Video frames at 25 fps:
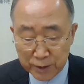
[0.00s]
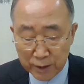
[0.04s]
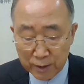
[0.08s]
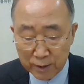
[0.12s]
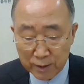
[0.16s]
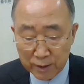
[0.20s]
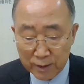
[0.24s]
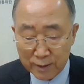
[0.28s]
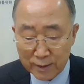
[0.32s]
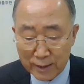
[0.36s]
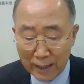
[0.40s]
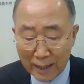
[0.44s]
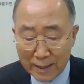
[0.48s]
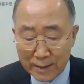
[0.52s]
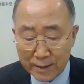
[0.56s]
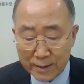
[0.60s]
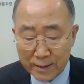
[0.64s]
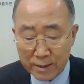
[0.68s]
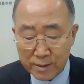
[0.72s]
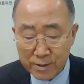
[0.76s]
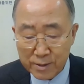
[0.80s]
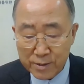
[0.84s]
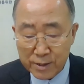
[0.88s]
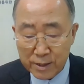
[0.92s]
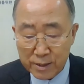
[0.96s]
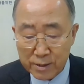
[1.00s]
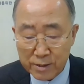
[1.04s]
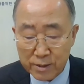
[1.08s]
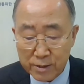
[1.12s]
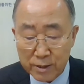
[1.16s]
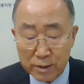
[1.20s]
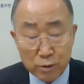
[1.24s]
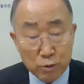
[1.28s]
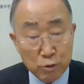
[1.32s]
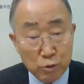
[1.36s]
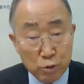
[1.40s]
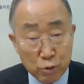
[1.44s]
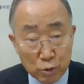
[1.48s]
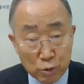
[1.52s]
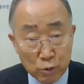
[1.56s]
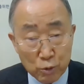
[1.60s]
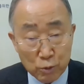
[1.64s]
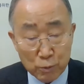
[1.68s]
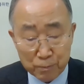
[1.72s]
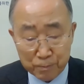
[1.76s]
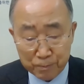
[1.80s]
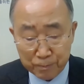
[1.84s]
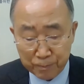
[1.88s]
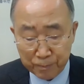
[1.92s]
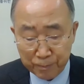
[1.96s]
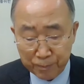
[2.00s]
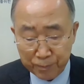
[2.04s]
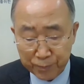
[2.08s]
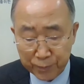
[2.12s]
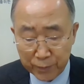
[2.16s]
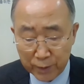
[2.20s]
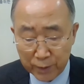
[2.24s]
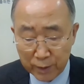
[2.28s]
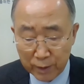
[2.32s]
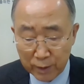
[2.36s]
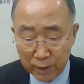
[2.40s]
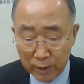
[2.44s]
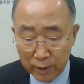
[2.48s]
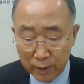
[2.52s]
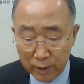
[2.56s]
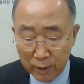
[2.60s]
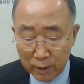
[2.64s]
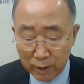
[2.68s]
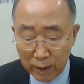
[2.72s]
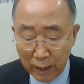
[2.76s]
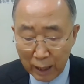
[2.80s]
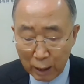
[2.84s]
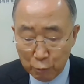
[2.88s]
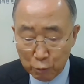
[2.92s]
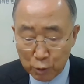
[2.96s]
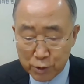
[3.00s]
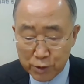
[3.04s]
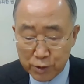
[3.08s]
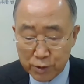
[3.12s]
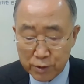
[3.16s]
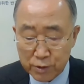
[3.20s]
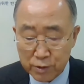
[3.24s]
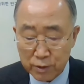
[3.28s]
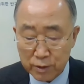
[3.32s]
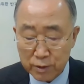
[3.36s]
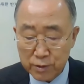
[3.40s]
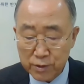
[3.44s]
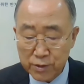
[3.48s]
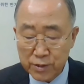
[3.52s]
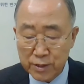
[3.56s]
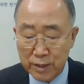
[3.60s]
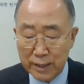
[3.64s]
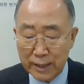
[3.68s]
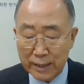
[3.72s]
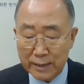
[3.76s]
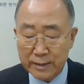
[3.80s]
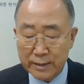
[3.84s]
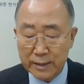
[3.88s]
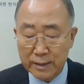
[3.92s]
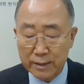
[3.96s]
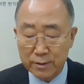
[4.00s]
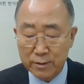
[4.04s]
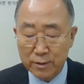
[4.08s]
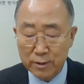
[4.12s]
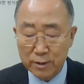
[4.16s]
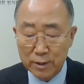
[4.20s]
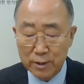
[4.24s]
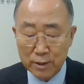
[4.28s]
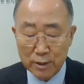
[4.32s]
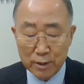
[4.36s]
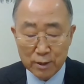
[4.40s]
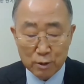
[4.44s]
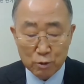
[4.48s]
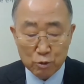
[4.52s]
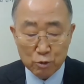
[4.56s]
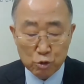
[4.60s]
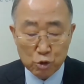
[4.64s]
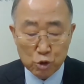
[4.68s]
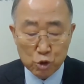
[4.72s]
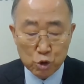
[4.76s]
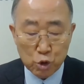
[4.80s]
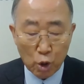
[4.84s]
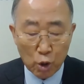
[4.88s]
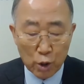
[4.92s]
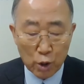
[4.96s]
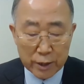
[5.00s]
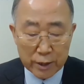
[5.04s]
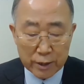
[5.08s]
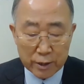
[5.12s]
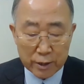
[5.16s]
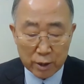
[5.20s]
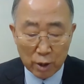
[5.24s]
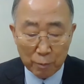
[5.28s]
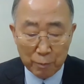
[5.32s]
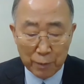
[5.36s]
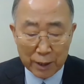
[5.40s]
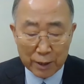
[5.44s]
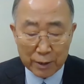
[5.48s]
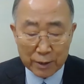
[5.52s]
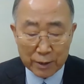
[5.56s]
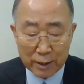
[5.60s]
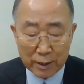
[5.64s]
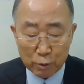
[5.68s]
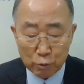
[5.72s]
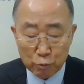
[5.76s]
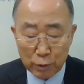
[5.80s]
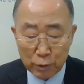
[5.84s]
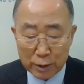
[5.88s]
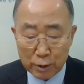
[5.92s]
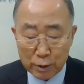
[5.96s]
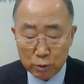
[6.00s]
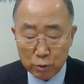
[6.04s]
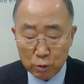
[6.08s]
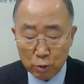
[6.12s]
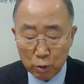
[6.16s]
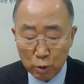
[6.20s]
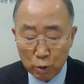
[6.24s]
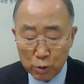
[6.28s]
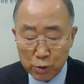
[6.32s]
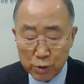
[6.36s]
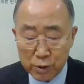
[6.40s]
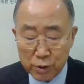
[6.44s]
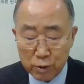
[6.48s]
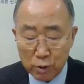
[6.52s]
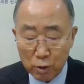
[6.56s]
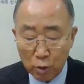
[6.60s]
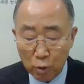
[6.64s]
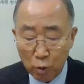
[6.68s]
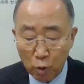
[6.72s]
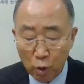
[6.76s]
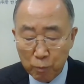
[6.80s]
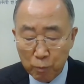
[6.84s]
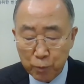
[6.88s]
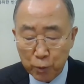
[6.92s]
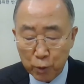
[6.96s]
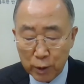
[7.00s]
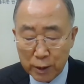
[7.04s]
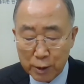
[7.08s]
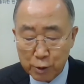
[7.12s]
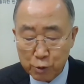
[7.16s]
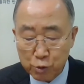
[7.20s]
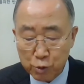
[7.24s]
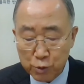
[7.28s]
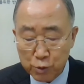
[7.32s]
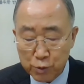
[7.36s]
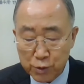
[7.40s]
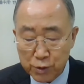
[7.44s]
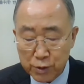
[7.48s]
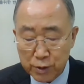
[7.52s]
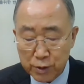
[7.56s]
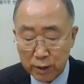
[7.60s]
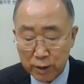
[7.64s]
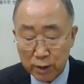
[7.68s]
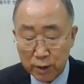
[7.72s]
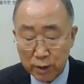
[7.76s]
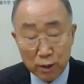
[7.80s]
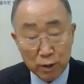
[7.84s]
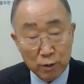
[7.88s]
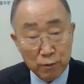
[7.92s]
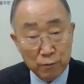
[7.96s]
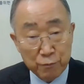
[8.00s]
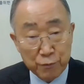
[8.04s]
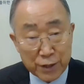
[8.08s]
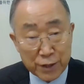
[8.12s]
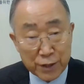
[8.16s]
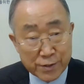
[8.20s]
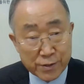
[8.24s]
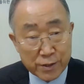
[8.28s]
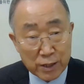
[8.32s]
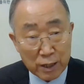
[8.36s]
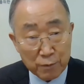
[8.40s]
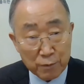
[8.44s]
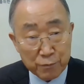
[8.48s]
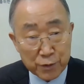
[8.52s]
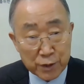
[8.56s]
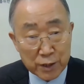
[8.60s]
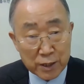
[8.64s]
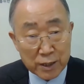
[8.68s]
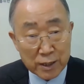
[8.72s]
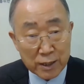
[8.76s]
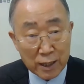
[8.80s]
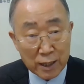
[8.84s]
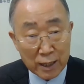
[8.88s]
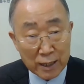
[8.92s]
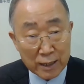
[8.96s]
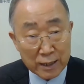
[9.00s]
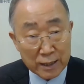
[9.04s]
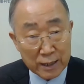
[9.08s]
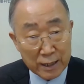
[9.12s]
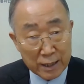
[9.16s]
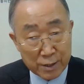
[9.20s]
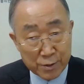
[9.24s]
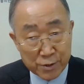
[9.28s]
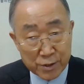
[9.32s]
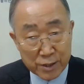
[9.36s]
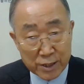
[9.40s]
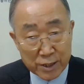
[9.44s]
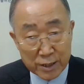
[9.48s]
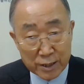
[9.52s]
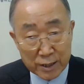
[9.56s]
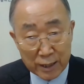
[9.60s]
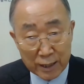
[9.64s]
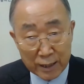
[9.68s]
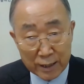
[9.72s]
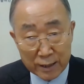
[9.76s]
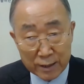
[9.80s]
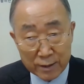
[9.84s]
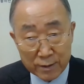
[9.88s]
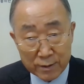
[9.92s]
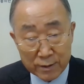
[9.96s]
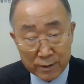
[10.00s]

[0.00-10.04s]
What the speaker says: in 1962, I was selected to join the American Red Cross Operations VISTA, V-I-S-T-A,